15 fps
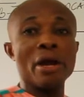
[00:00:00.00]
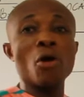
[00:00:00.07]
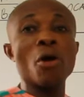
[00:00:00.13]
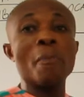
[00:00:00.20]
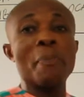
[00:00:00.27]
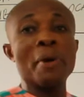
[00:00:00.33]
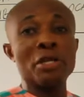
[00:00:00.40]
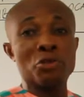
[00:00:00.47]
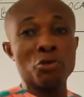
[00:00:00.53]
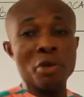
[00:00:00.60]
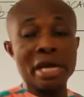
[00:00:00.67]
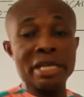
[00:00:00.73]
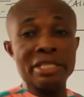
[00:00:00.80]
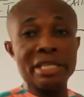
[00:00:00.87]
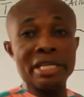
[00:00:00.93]
compared to
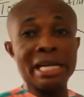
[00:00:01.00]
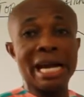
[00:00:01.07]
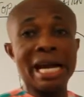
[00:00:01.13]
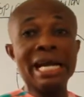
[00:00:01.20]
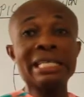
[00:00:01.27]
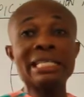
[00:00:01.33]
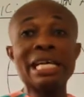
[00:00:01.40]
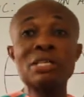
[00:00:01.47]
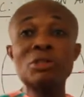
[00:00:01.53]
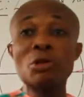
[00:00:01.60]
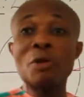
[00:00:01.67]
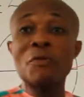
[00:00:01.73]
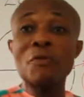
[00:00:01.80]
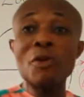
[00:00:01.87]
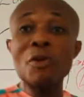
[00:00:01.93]
Nigeria in terms
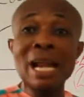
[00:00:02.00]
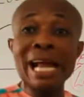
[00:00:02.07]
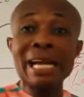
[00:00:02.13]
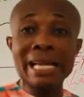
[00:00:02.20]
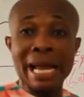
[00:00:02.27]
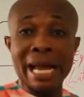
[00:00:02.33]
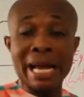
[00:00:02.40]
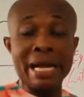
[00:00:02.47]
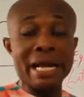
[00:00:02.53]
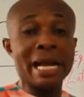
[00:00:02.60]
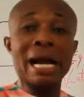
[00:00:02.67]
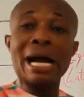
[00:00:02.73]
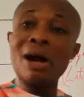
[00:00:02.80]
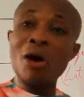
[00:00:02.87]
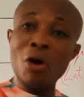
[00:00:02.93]
of land
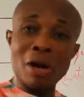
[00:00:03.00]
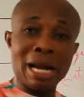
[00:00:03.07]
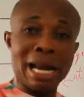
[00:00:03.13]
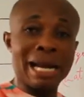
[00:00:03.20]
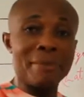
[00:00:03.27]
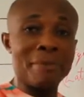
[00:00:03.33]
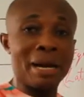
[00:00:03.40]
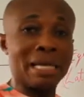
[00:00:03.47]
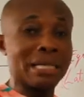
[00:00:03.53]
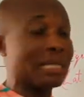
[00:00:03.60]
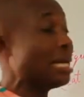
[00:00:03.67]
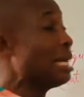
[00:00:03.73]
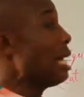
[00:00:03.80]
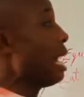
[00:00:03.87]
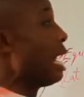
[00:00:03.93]
area or land mass,
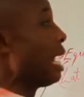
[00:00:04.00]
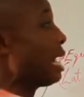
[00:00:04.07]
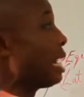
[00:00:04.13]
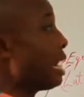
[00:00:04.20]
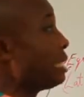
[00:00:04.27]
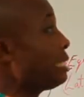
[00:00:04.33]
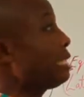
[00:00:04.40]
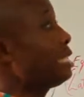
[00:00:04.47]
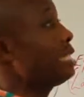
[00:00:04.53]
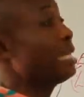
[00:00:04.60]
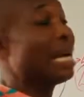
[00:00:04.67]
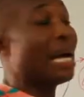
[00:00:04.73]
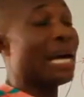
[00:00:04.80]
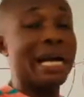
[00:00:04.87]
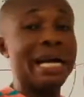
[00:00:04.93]
and
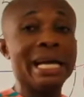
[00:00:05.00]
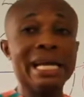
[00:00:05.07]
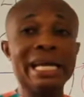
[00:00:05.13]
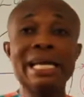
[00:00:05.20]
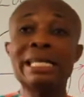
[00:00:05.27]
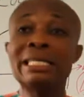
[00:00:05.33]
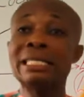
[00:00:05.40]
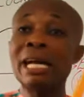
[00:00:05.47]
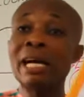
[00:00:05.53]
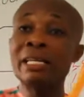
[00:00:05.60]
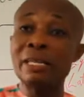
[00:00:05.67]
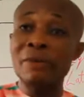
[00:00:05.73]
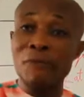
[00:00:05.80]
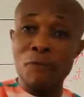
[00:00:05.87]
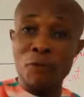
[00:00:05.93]
Nigeria is now
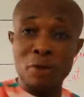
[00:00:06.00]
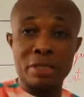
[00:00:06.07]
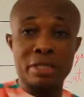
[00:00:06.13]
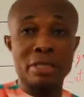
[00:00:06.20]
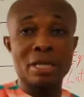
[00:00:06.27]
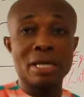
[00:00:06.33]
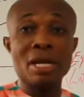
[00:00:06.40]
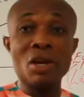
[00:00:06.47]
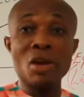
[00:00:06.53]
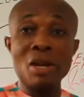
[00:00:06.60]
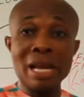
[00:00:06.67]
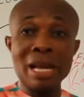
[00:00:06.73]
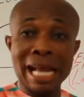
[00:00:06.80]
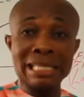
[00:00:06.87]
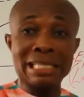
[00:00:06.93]
the fourth
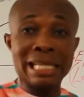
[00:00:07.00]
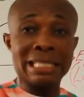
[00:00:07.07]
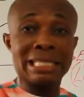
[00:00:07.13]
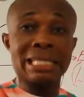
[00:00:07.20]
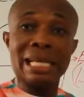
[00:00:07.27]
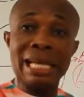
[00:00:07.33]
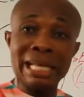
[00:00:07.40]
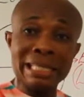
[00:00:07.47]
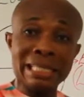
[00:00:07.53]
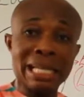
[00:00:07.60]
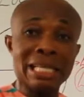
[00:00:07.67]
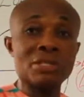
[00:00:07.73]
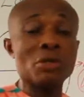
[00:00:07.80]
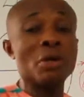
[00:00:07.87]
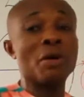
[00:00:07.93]
largest in
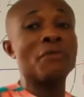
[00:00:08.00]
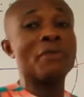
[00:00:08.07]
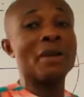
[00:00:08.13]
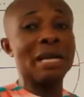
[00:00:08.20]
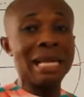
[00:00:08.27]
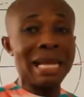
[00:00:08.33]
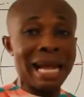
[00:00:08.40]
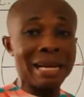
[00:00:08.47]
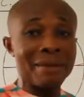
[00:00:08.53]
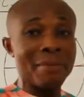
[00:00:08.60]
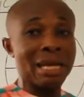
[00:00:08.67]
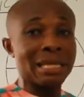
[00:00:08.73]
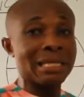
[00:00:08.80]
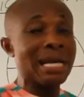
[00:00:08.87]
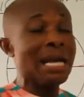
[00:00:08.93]
terms of land
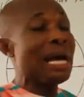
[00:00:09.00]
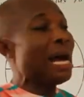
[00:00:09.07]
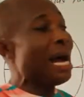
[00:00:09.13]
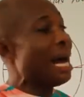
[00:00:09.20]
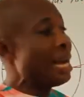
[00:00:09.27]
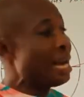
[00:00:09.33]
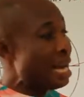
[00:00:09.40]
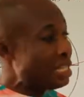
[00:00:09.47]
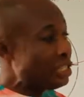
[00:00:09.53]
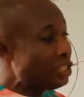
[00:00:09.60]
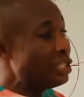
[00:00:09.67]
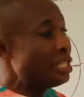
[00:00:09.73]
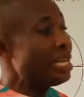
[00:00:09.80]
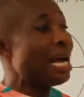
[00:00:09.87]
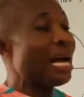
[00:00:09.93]
mass. And
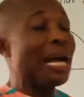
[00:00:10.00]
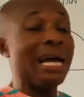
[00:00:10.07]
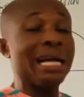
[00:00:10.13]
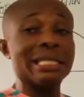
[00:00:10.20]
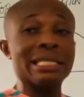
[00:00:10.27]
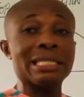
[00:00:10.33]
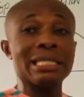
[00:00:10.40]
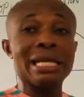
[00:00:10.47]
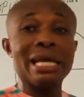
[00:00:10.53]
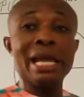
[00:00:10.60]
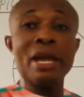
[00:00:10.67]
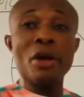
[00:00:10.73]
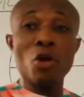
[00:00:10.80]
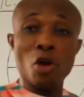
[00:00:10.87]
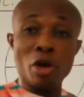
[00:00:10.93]
Nigeria as
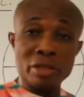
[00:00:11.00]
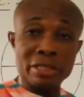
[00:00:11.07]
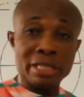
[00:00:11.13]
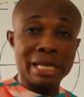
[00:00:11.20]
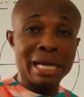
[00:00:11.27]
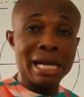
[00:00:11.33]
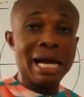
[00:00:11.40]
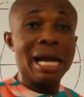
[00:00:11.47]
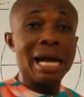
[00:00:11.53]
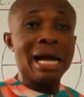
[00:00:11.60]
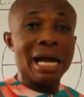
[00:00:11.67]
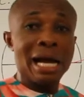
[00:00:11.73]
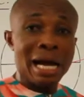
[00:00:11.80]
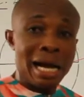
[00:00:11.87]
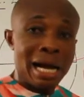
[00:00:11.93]
a country
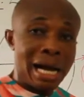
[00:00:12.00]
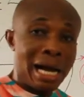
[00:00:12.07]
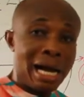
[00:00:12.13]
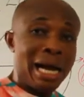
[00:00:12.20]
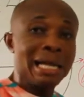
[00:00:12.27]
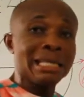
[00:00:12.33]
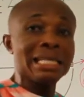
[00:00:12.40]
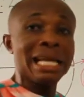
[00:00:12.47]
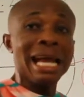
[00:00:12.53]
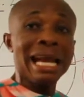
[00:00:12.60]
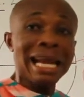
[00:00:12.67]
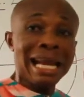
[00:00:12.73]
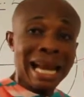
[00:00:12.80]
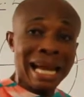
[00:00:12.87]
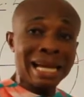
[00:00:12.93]
has
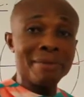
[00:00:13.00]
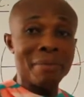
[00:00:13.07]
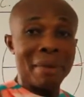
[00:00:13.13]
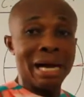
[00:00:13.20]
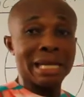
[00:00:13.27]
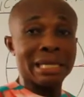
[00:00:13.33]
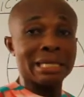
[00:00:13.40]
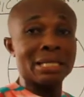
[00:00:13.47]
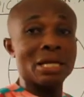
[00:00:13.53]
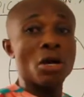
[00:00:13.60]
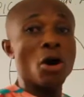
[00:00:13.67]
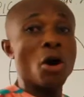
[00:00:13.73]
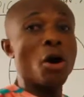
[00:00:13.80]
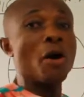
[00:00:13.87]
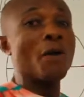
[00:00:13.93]
a land mass
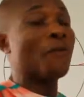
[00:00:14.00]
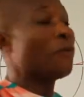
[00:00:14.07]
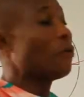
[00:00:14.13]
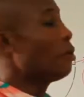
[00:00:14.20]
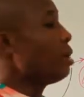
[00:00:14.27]
of